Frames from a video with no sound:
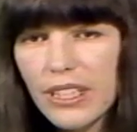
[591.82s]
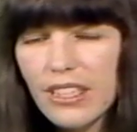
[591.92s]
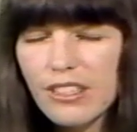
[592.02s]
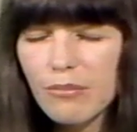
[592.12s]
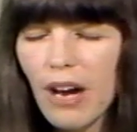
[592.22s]

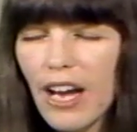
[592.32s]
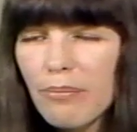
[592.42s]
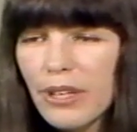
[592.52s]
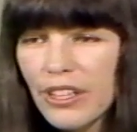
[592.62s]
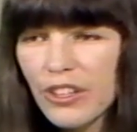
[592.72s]
because in my
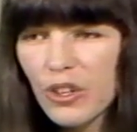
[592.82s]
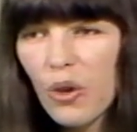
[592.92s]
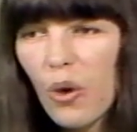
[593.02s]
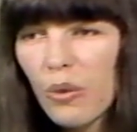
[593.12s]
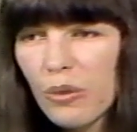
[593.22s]
opinion the
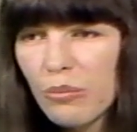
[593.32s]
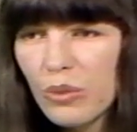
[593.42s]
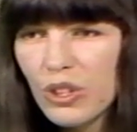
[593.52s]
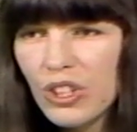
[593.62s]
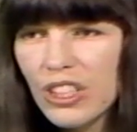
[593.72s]

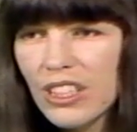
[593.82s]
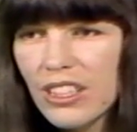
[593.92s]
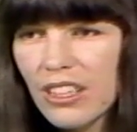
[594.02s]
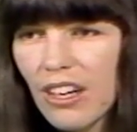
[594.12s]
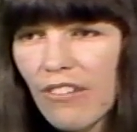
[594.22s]
courtroom was
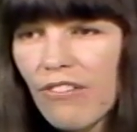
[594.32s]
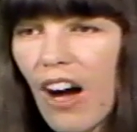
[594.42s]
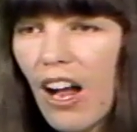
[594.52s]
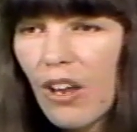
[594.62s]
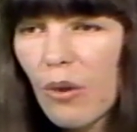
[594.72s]
just a
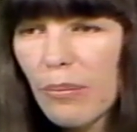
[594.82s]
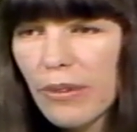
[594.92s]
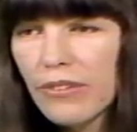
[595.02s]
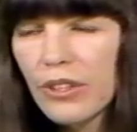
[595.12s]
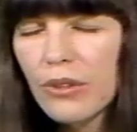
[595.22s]

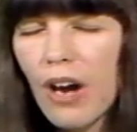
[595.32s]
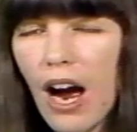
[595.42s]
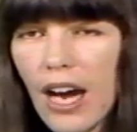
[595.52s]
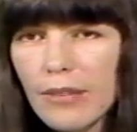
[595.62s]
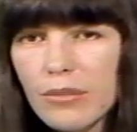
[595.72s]
follow-up of the
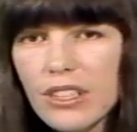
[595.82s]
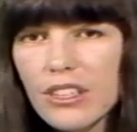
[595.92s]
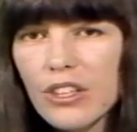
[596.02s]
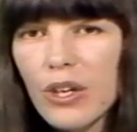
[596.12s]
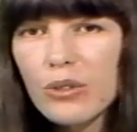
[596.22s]
crimes
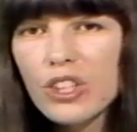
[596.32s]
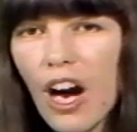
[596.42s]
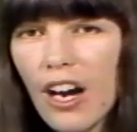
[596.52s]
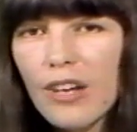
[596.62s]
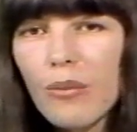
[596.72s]
you know
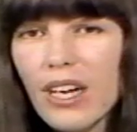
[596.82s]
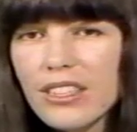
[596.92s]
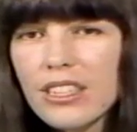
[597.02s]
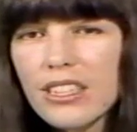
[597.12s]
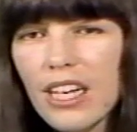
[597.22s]
charlie
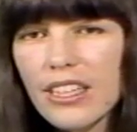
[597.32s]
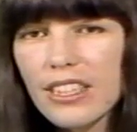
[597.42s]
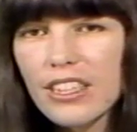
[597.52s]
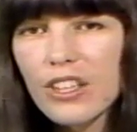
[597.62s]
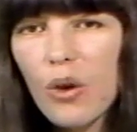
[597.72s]
was
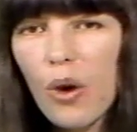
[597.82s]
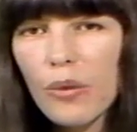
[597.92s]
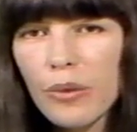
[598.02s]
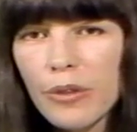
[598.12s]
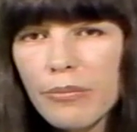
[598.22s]
conducting the
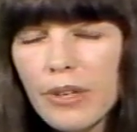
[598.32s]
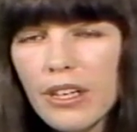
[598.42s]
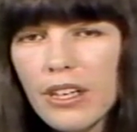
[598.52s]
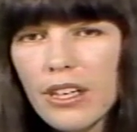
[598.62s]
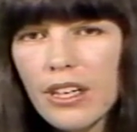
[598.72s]
courtroom
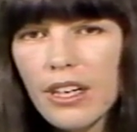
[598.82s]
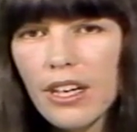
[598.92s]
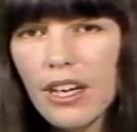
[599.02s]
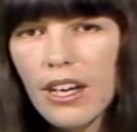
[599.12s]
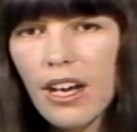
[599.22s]

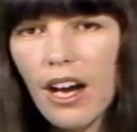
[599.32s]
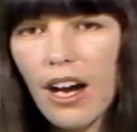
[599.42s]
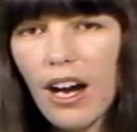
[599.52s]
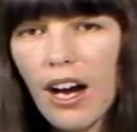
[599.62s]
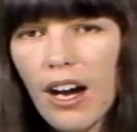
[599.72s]

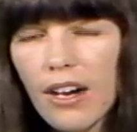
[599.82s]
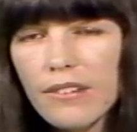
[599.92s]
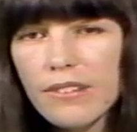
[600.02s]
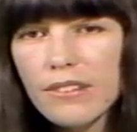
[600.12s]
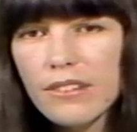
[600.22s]
uh,